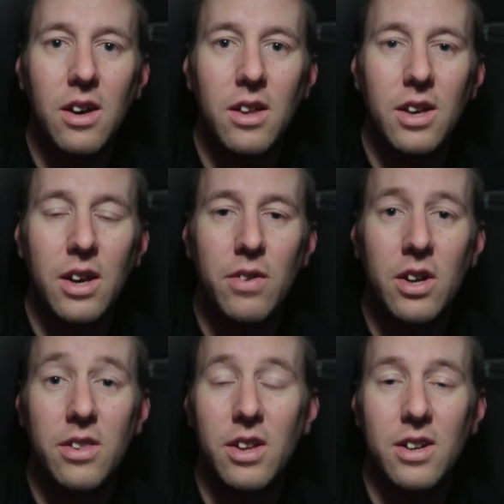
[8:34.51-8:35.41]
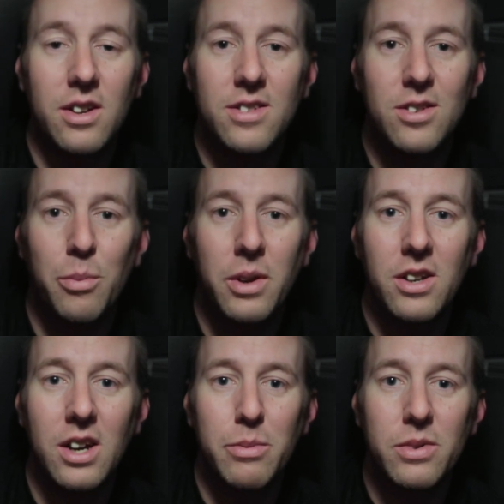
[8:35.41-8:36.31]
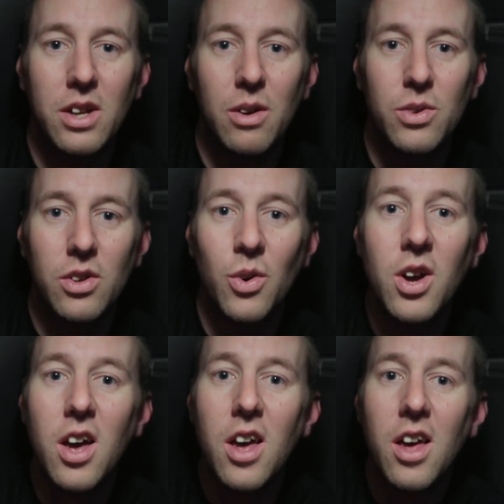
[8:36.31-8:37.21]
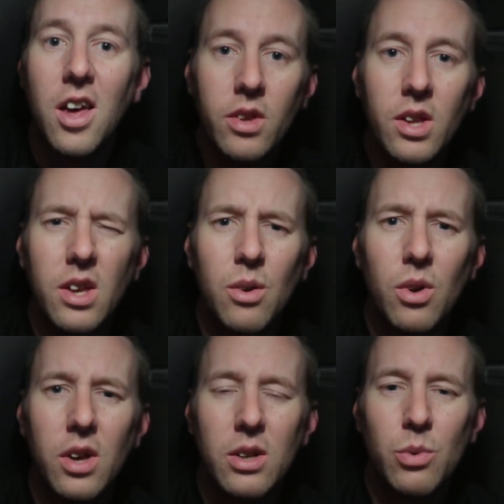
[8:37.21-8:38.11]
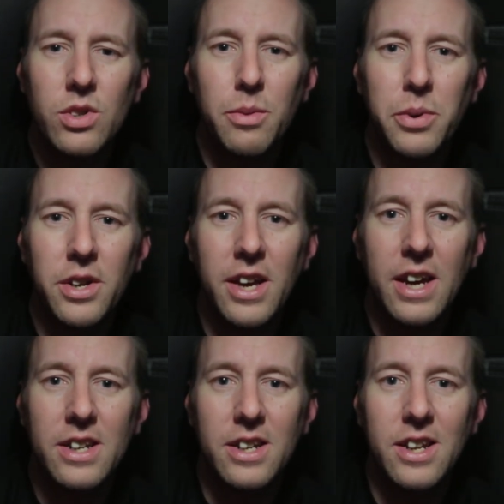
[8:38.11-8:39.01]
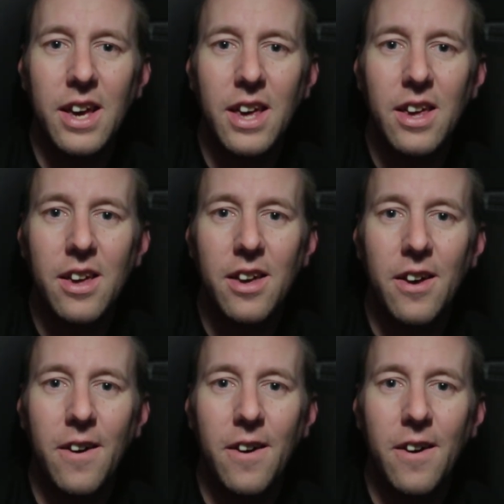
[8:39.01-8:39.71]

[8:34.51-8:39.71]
I think I've done that so many times now, so it was a pretty hectic day.